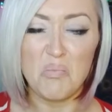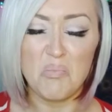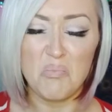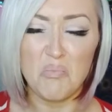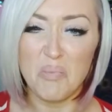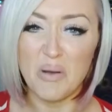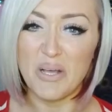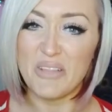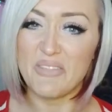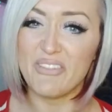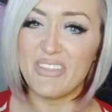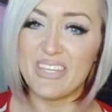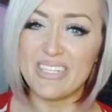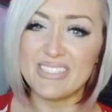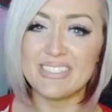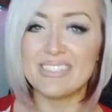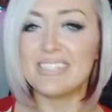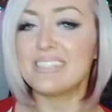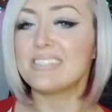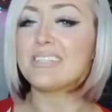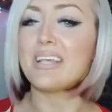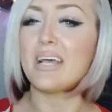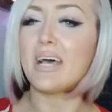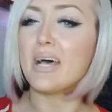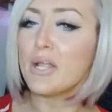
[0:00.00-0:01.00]
but this
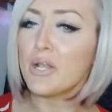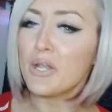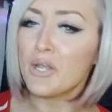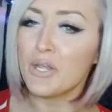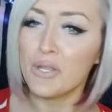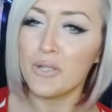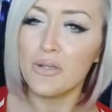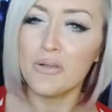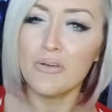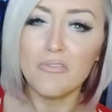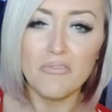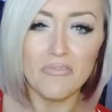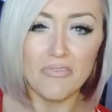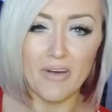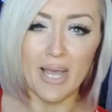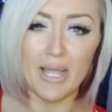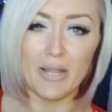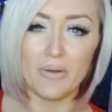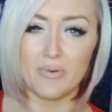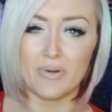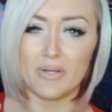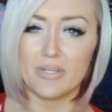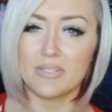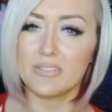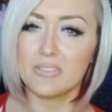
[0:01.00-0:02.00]
is a new
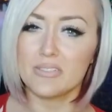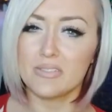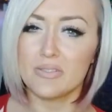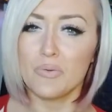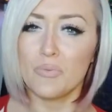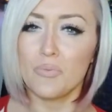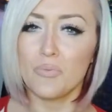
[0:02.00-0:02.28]
virus.